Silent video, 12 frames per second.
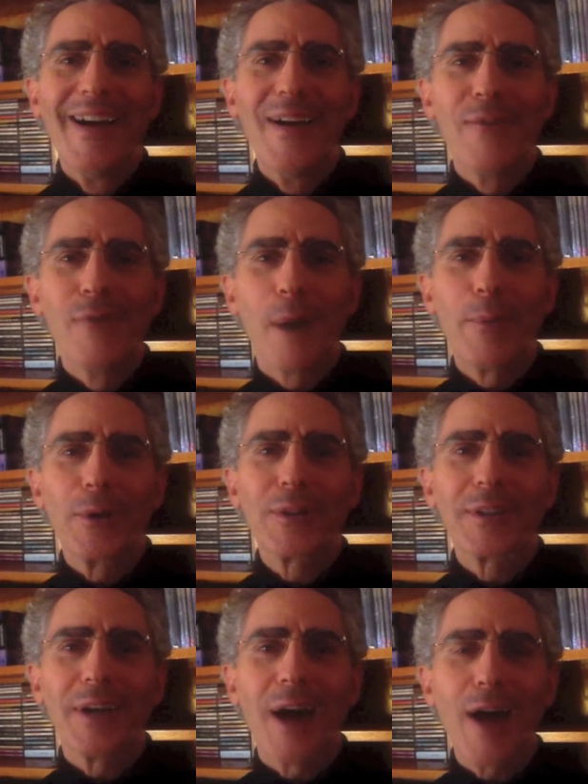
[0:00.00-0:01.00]
Robert
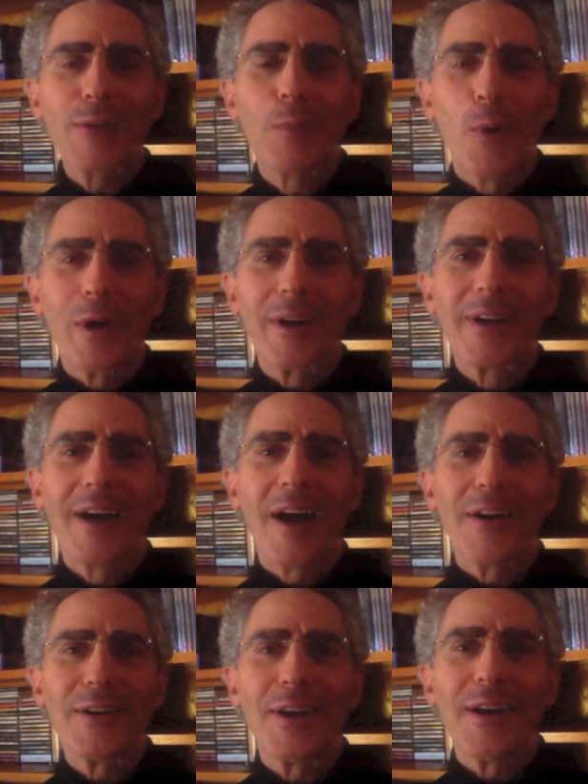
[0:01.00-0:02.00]
Osborne
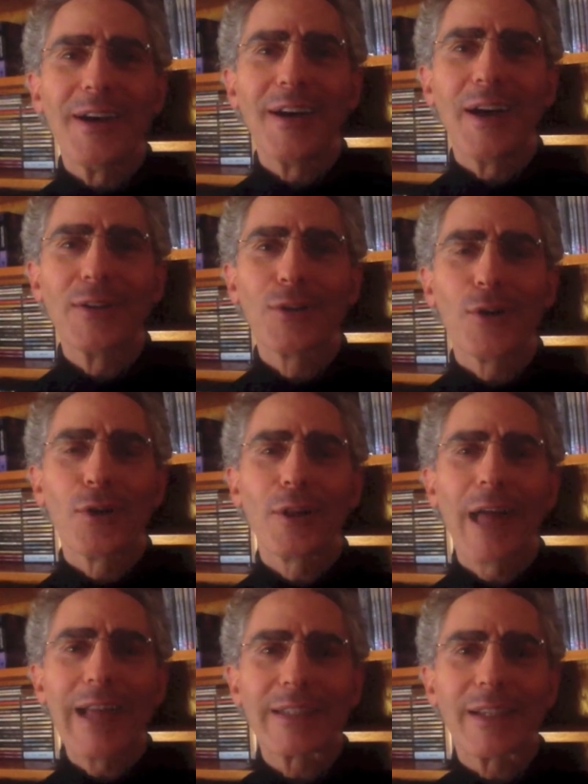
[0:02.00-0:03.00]
on Turner
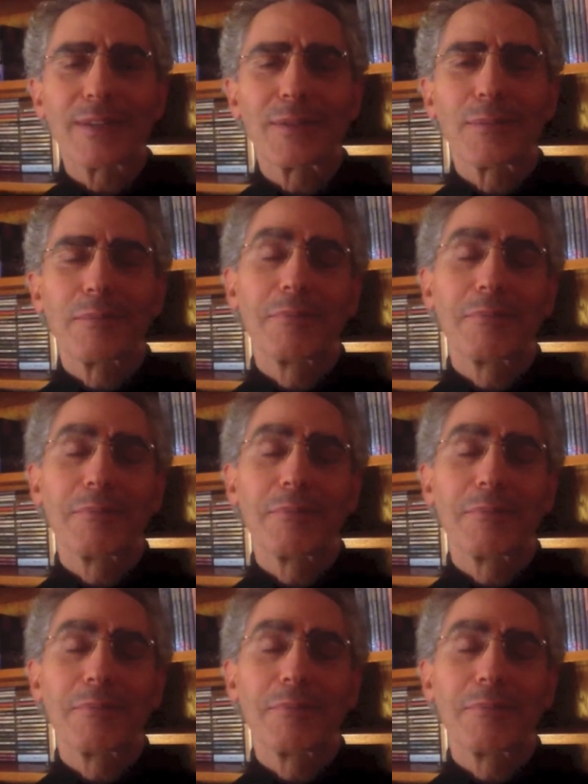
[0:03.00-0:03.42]
Classics.